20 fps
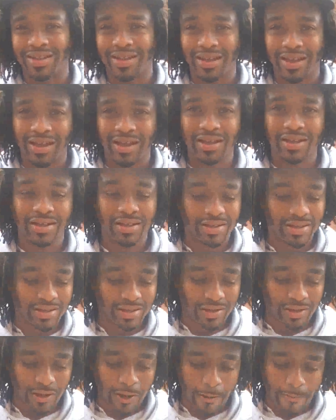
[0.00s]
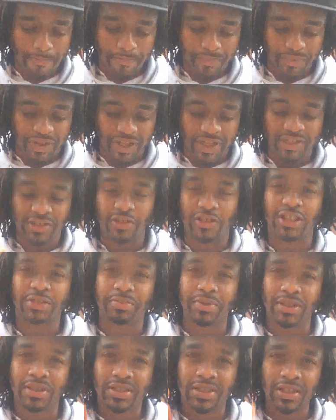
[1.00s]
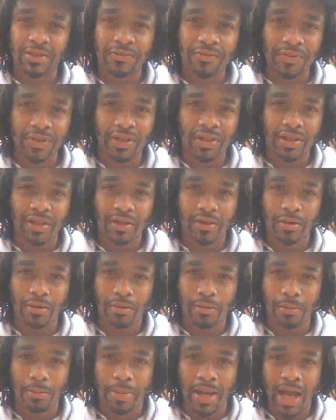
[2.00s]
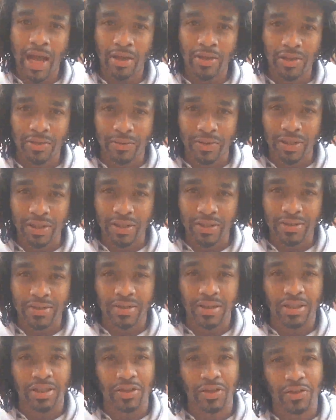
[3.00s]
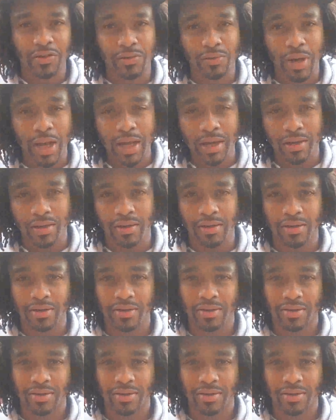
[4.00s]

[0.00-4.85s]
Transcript: Alright? These are specific boundaries that the Creator